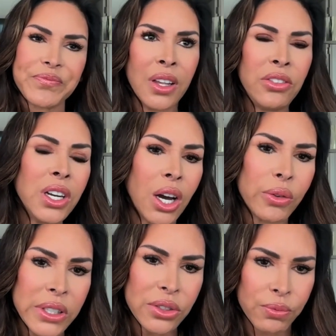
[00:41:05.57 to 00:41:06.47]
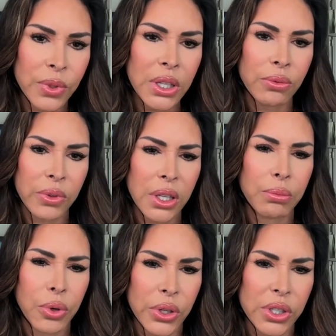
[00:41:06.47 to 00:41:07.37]
it's really, really
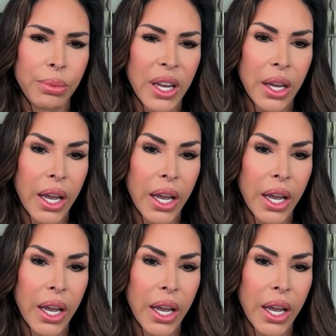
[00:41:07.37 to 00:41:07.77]
important to be